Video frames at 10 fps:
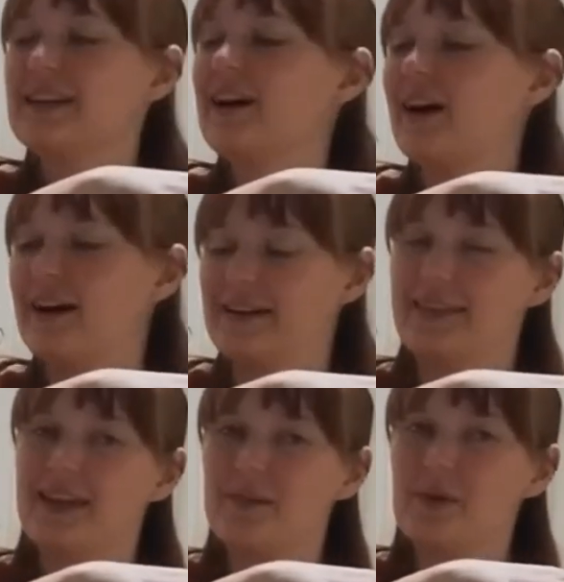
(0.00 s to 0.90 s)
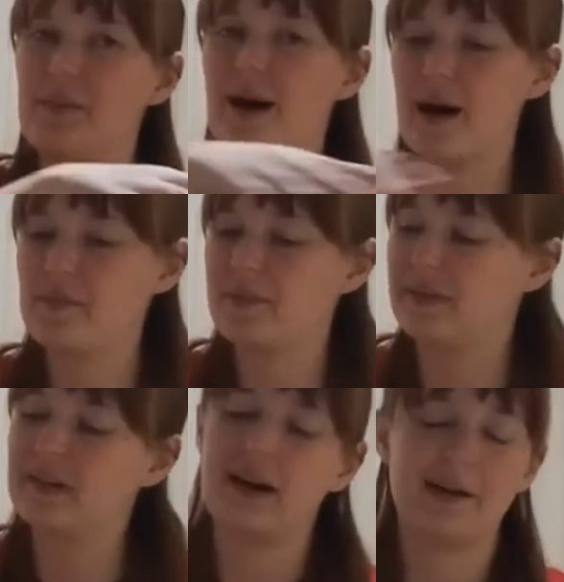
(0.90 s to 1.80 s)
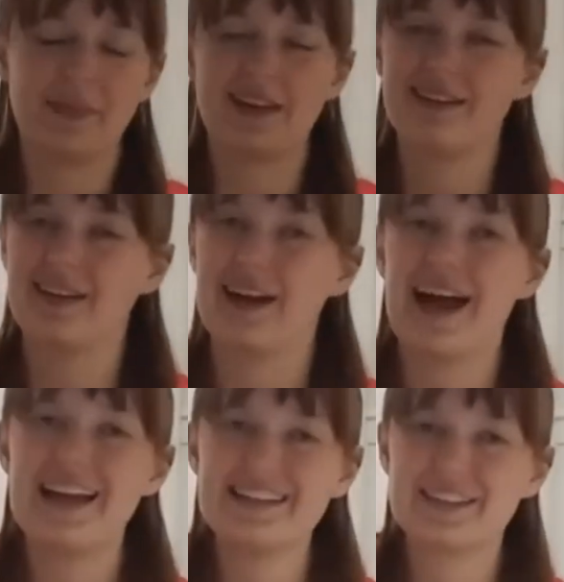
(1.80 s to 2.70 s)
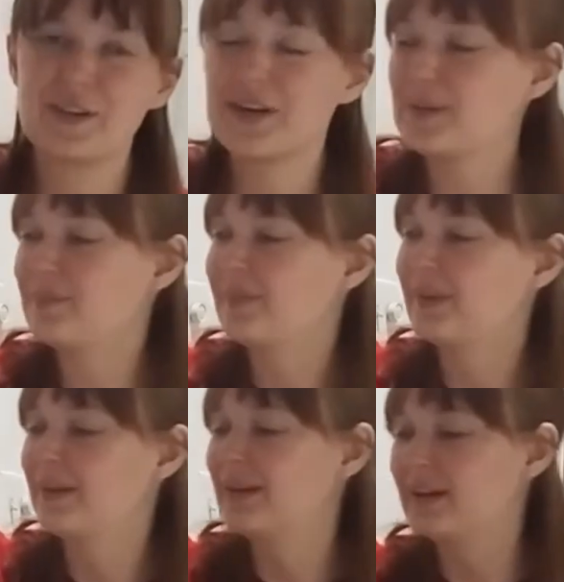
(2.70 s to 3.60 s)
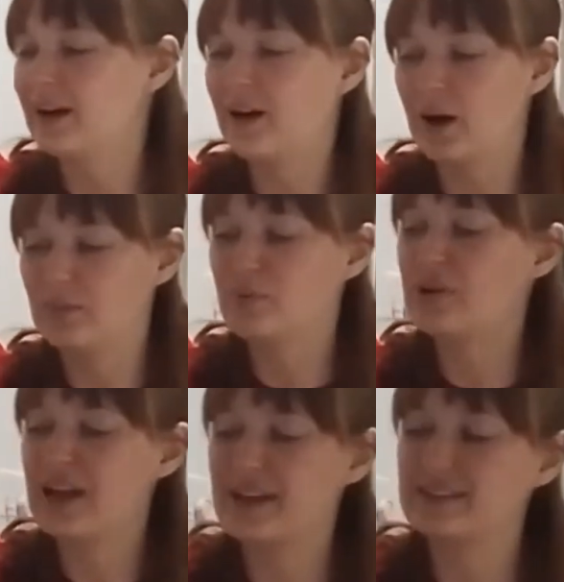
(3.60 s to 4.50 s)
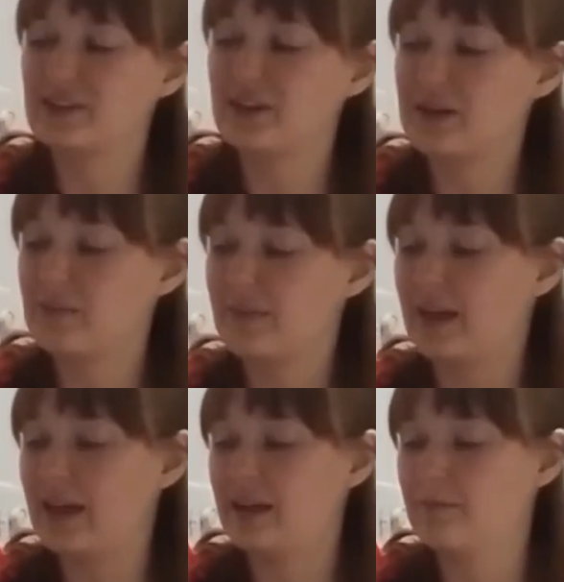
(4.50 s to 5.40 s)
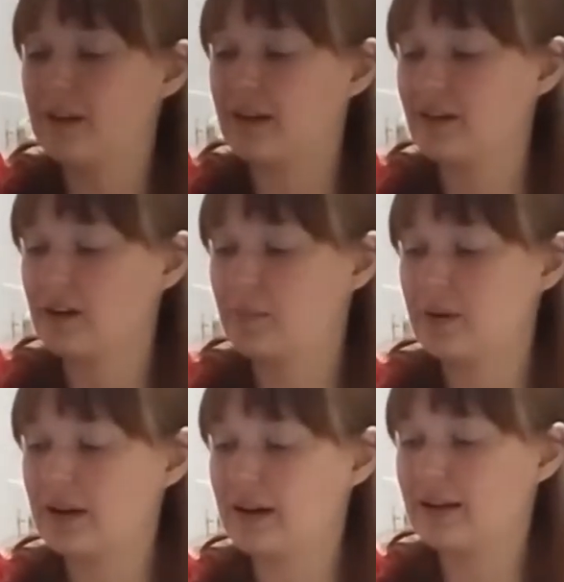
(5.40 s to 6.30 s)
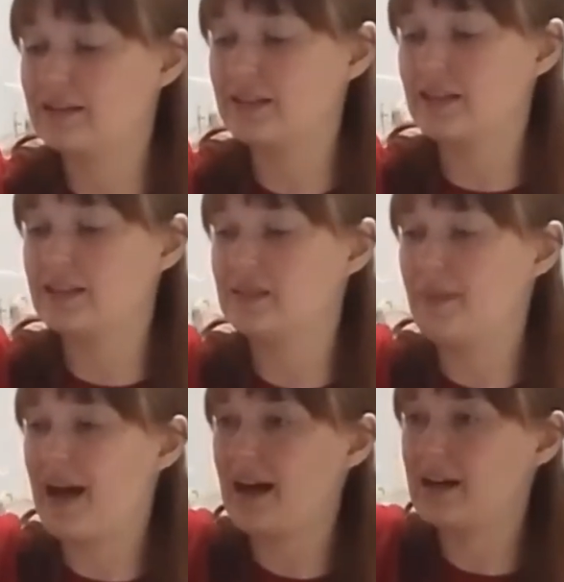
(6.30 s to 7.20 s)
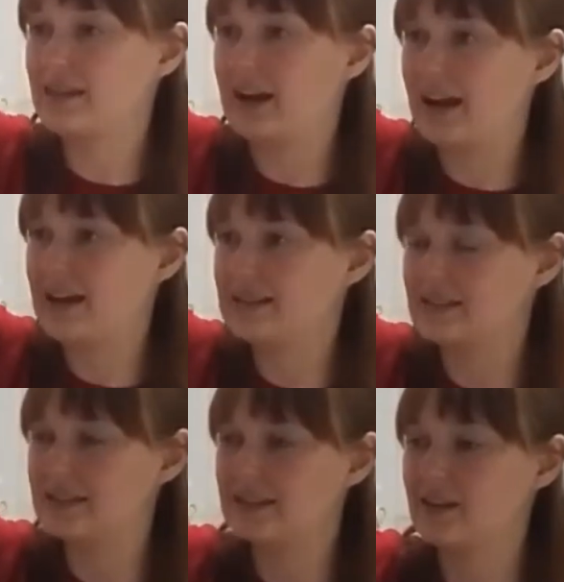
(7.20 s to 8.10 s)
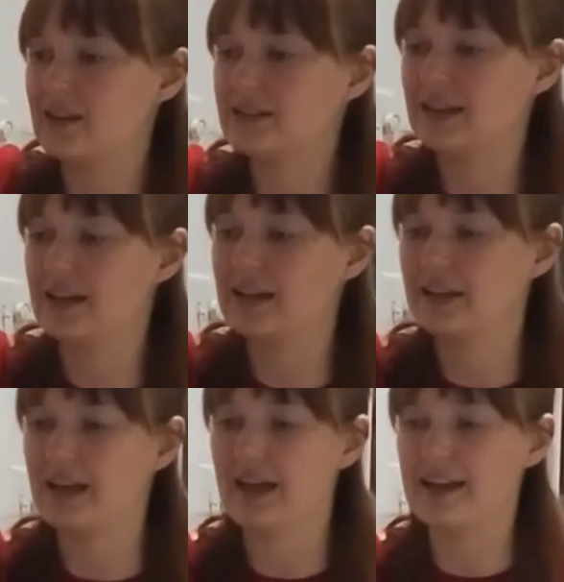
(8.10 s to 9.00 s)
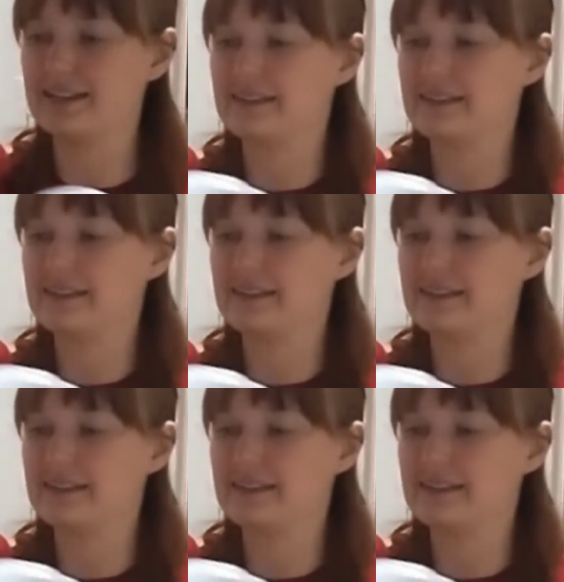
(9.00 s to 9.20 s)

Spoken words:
our thingamabob, our ice cream, free ice cream, and we are going to put it into this bag that has the salt and the ice.